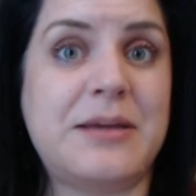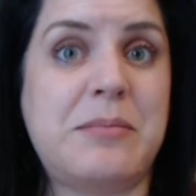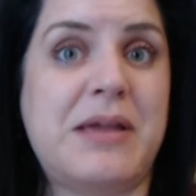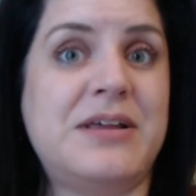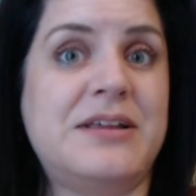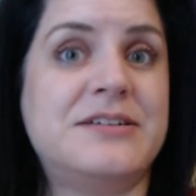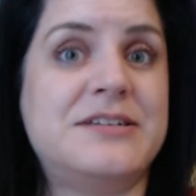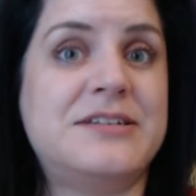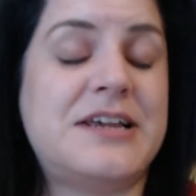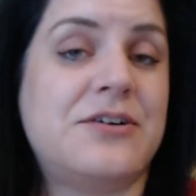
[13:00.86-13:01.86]
may be
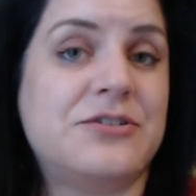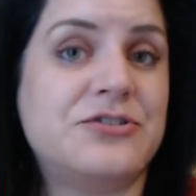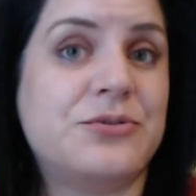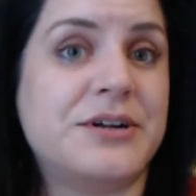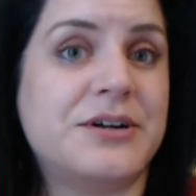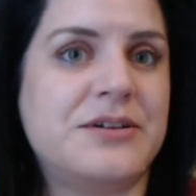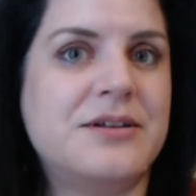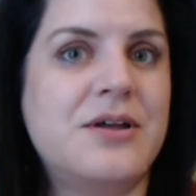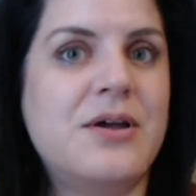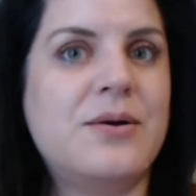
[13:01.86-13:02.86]

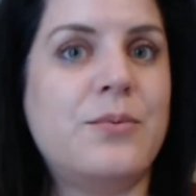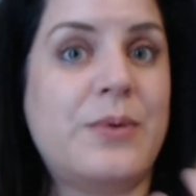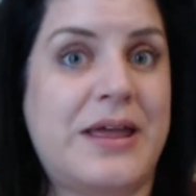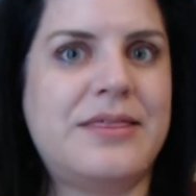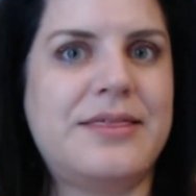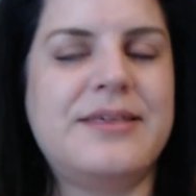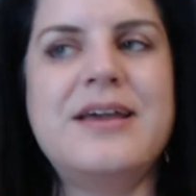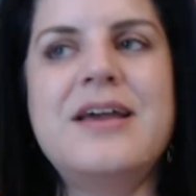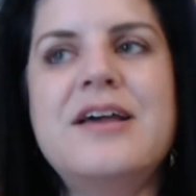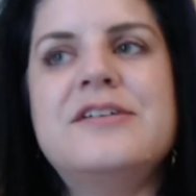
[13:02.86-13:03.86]
territorial with.
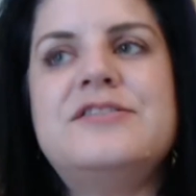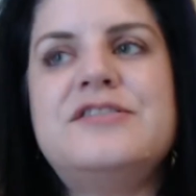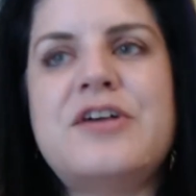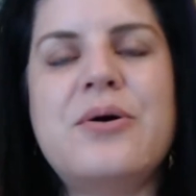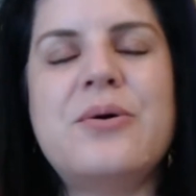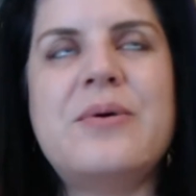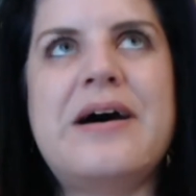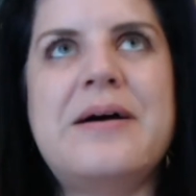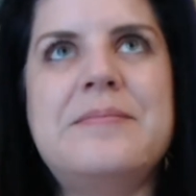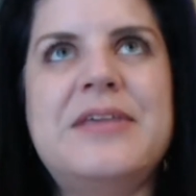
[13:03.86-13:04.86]
So
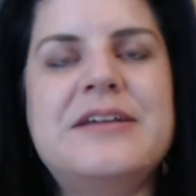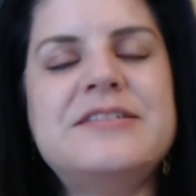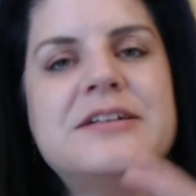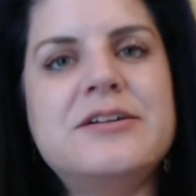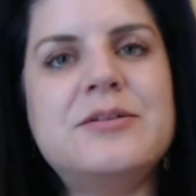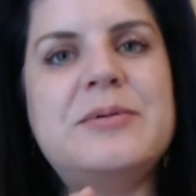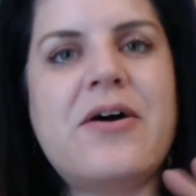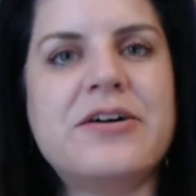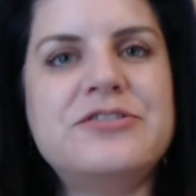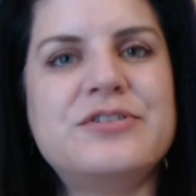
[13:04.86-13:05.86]
it's a little bit
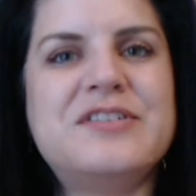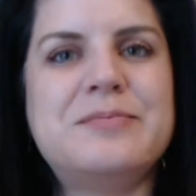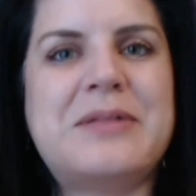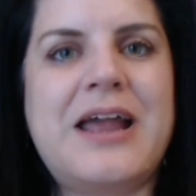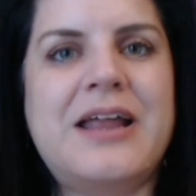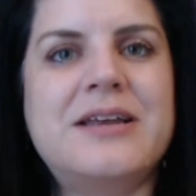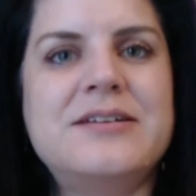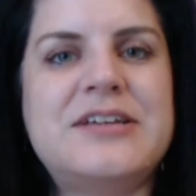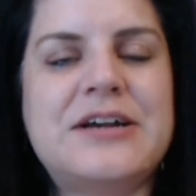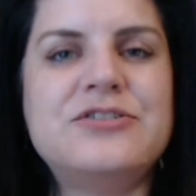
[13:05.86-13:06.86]
hard to
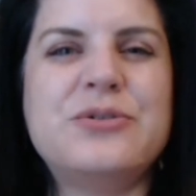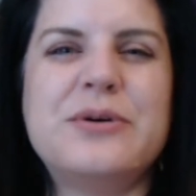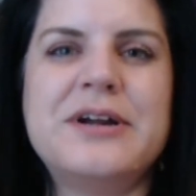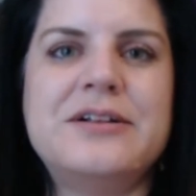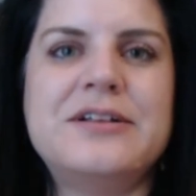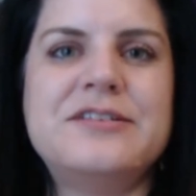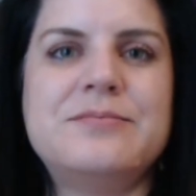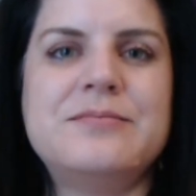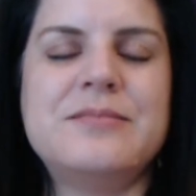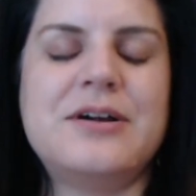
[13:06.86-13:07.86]
explain. Territorial
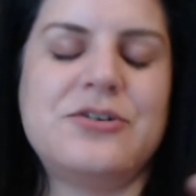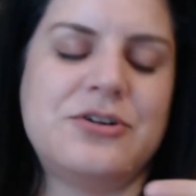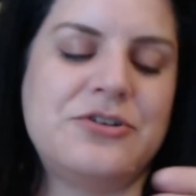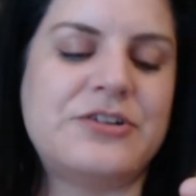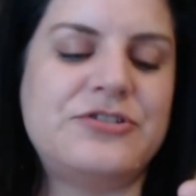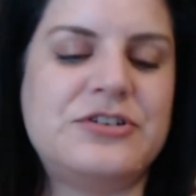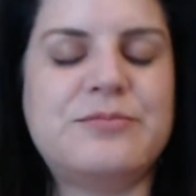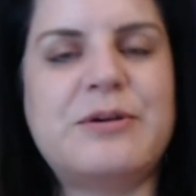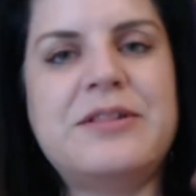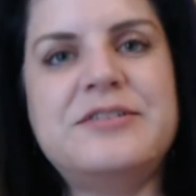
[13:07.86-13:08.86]
aggression
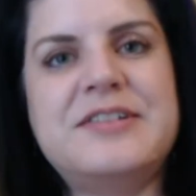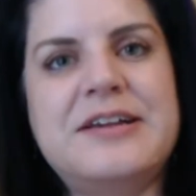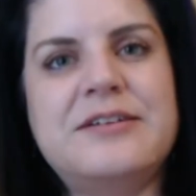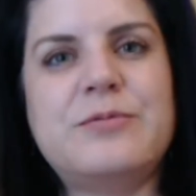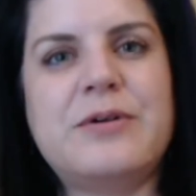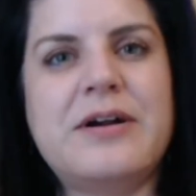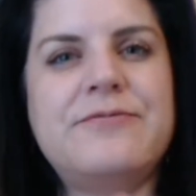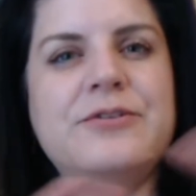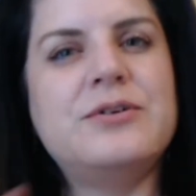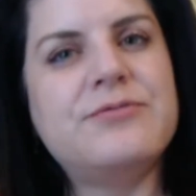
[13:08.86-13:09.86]
is one of those things where a
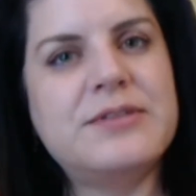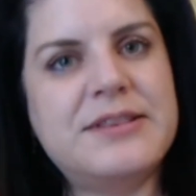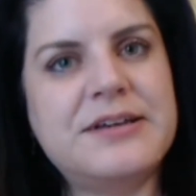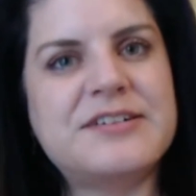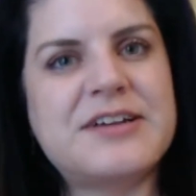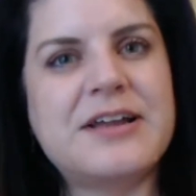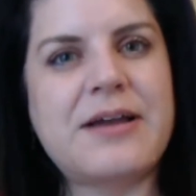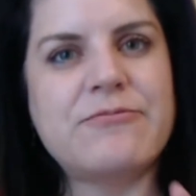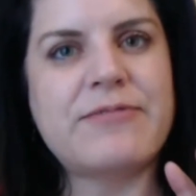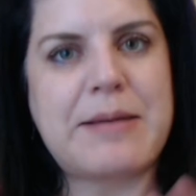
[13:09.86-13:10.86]
few different things can
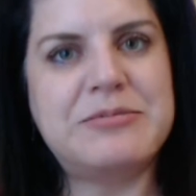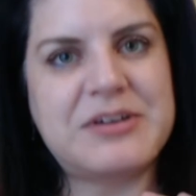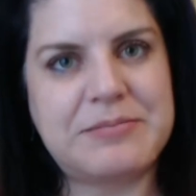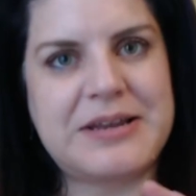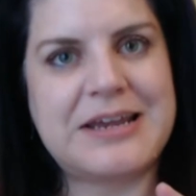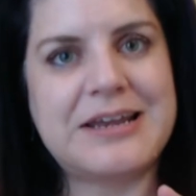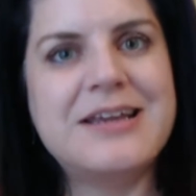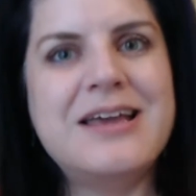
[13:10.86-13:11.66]
get wrapped up in it,